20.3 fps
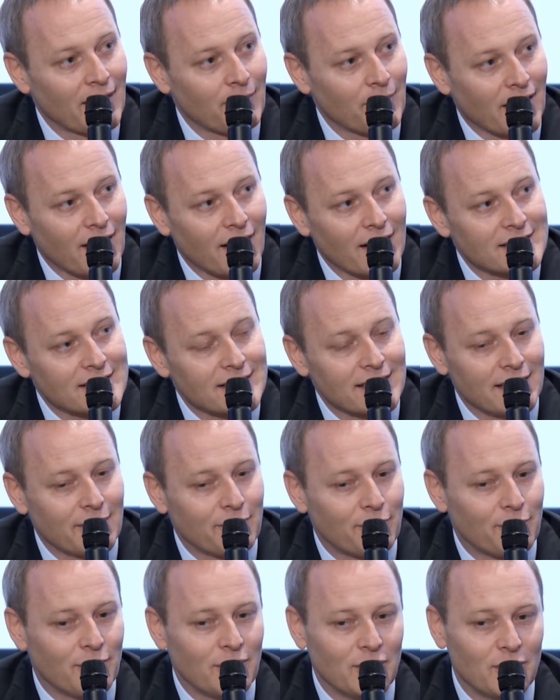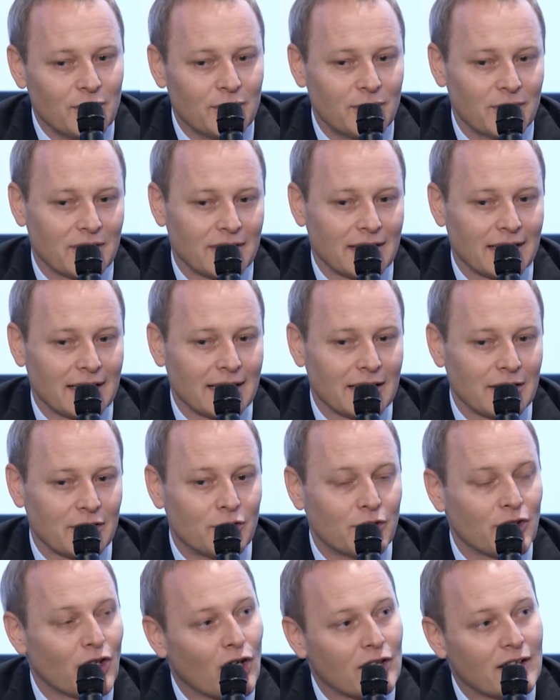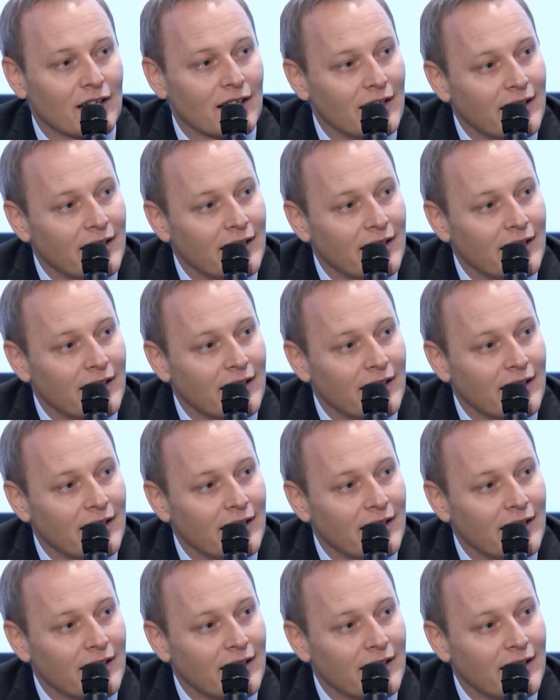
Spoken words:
Because if you do not